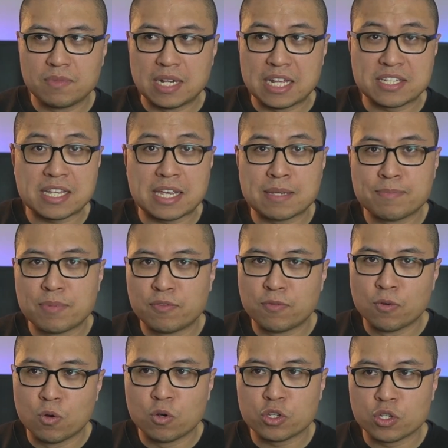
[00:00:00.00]
let's say
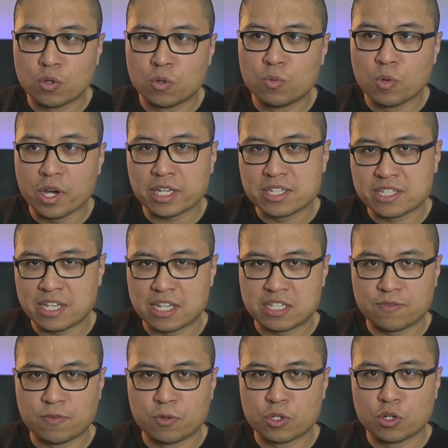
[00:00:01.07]
before your working
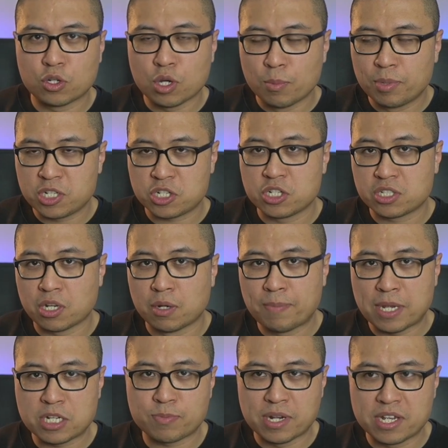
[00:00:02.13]
sets for your competition style
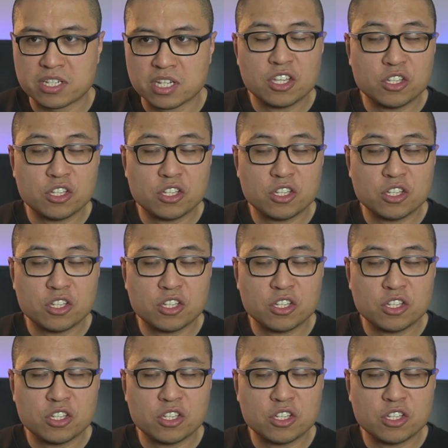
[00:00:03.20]
bench press,